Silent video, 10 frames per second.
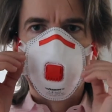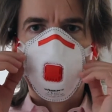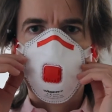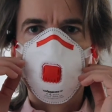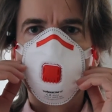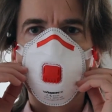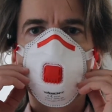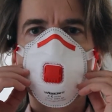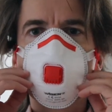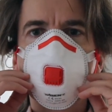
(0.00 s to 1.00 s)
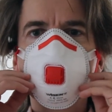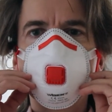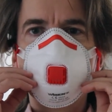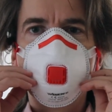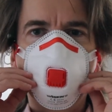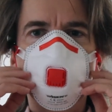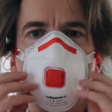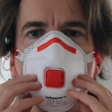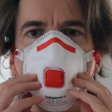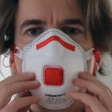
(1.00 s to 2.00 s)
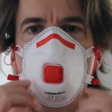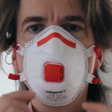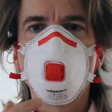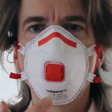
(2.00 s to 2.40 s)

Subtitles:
And yes, if you can hear me,